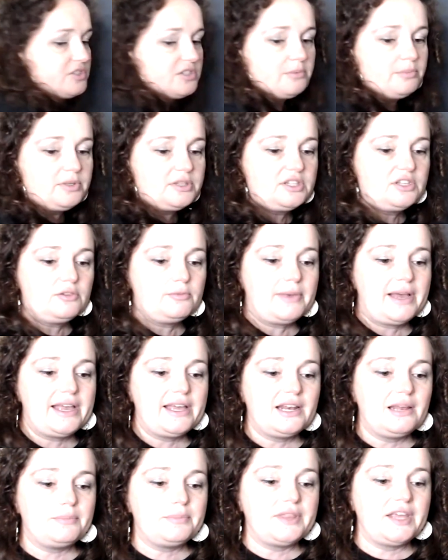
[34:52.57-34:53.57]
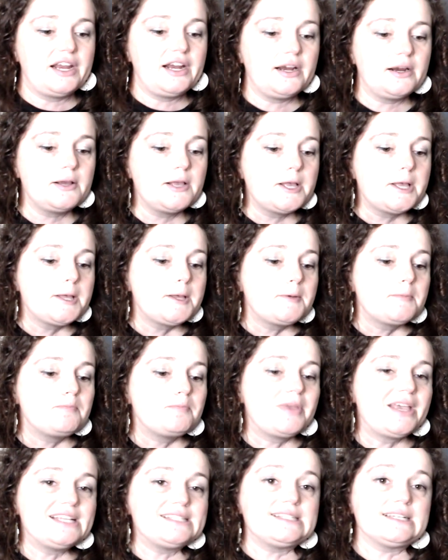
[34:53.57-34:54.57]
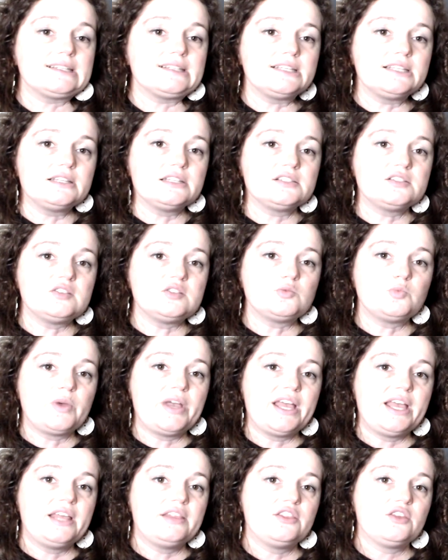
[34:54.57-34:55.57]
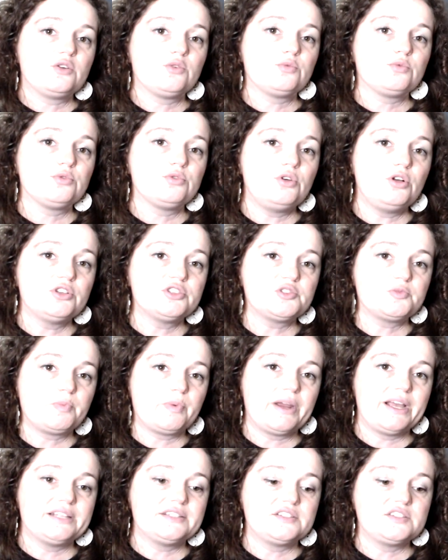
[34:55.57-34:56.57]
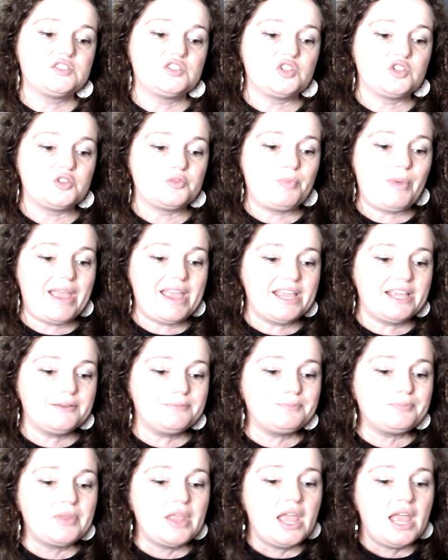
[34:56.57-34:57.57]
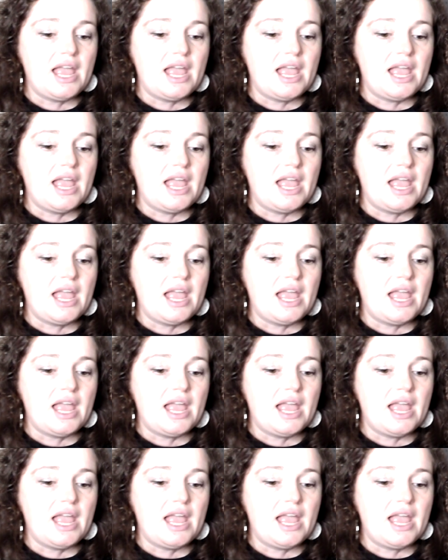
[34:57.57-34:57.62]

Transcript: going to put the Umayyad up there. Basically, this is when their rule spreads to Spain,